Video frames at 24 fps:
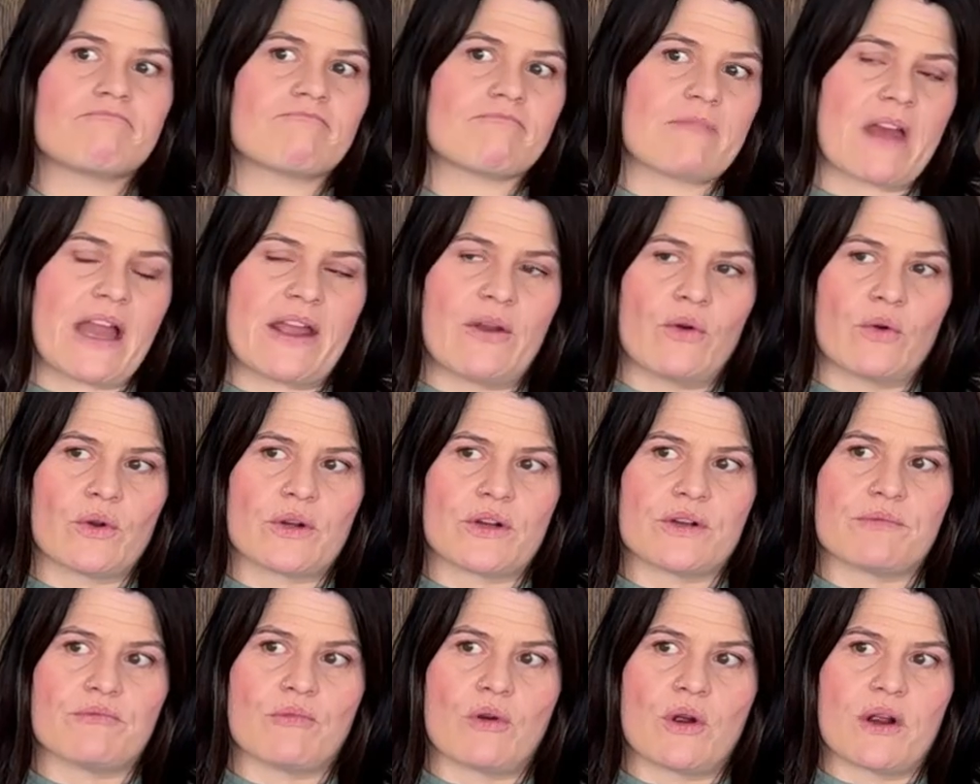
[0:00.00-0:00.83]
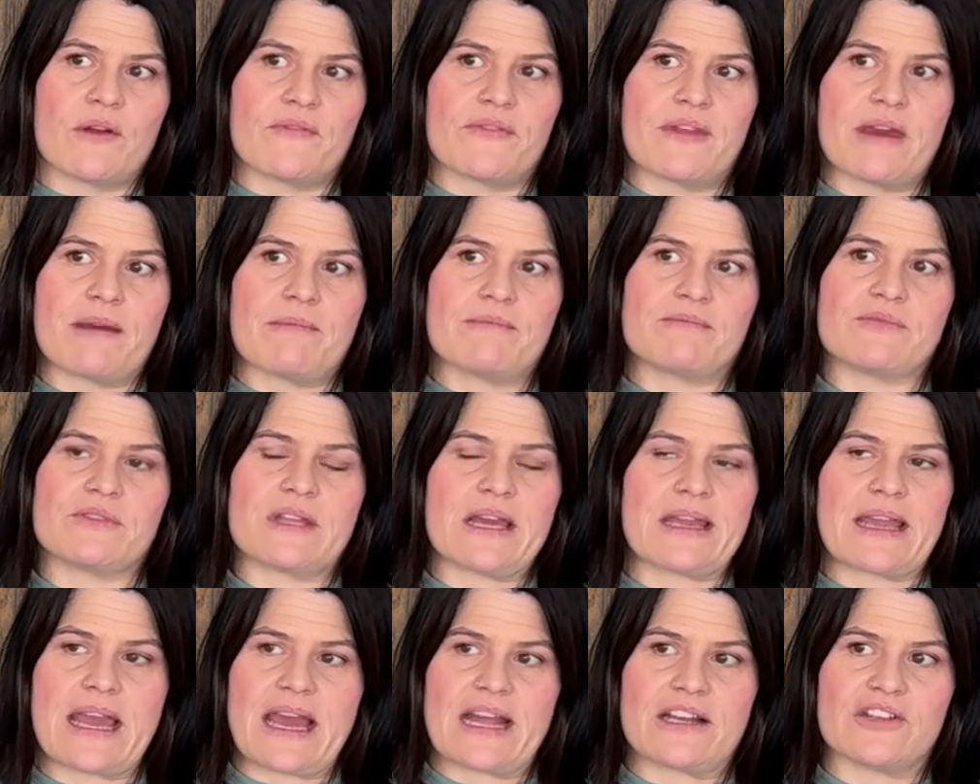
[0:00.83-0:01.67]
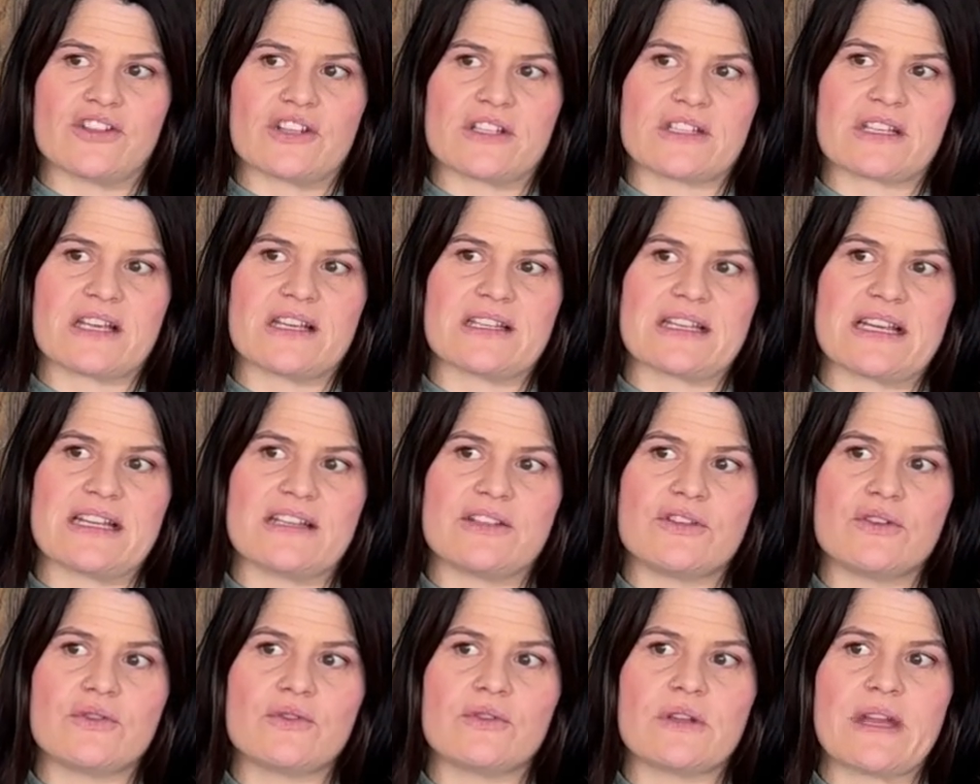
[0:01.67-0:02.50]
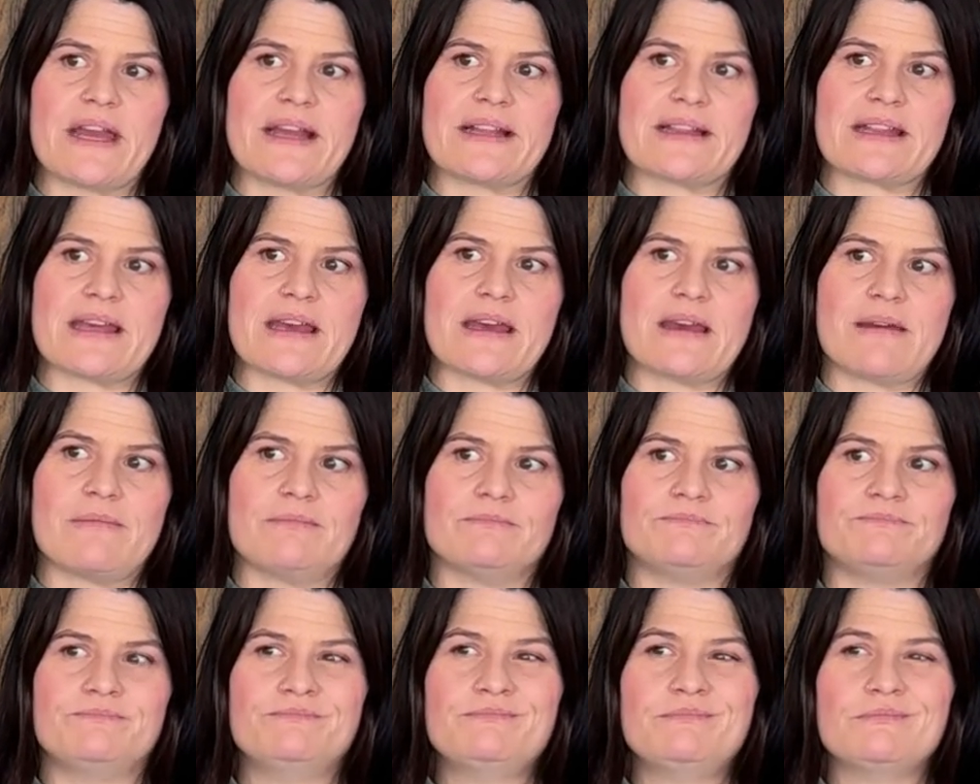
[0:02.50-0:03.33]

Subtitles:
I ordered more of them again, just because I do like them.